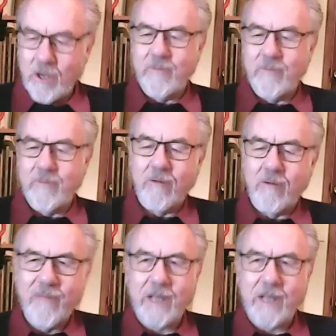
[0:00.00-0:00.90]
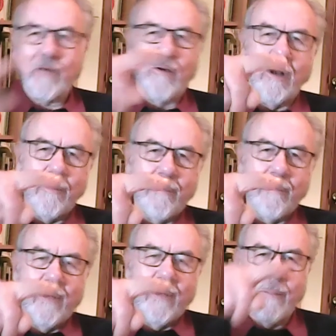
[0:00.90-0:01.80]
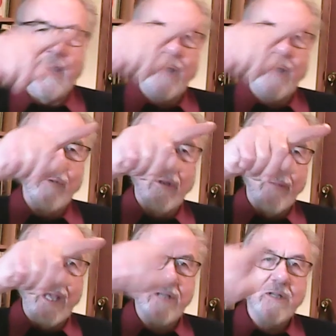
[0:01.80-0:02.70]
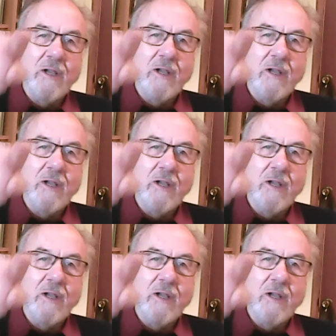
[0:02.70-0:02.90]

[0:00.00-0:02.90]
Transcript: that a reflector on a on a bike wheel makes